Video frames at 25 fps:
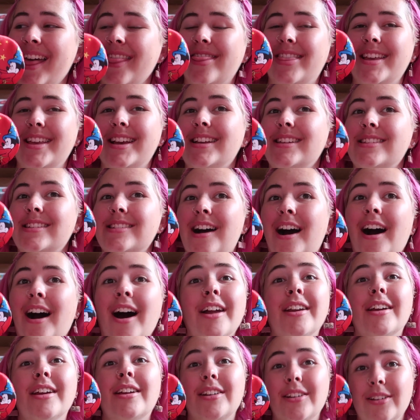These
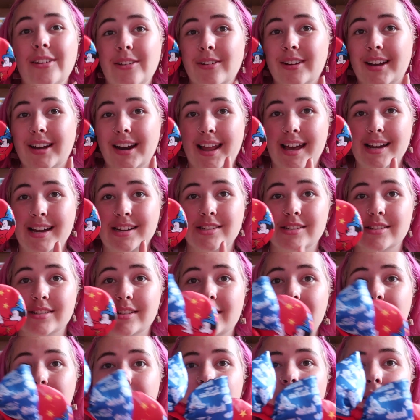aren't a new
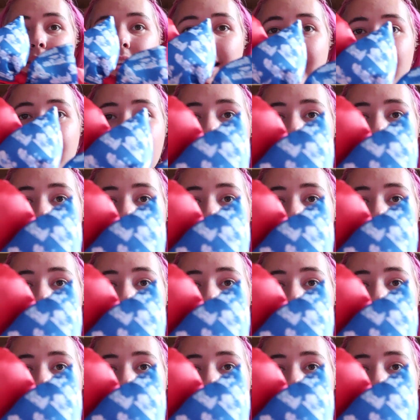collection. It's